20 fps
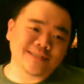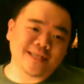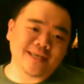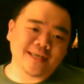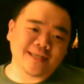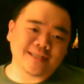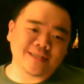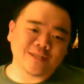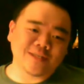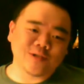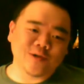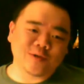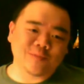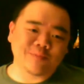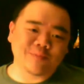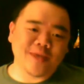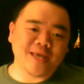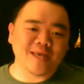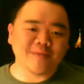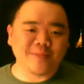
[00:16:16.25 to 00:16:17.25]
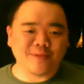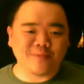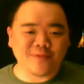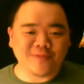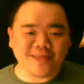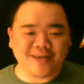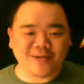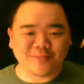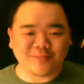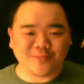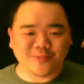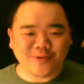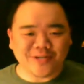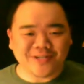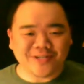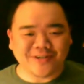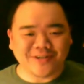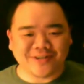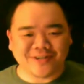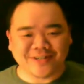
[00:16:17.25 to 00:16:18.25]
like New York may be without a
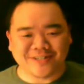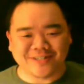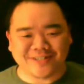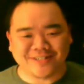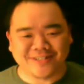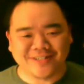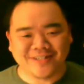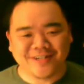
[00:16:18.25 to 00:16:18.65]
point guard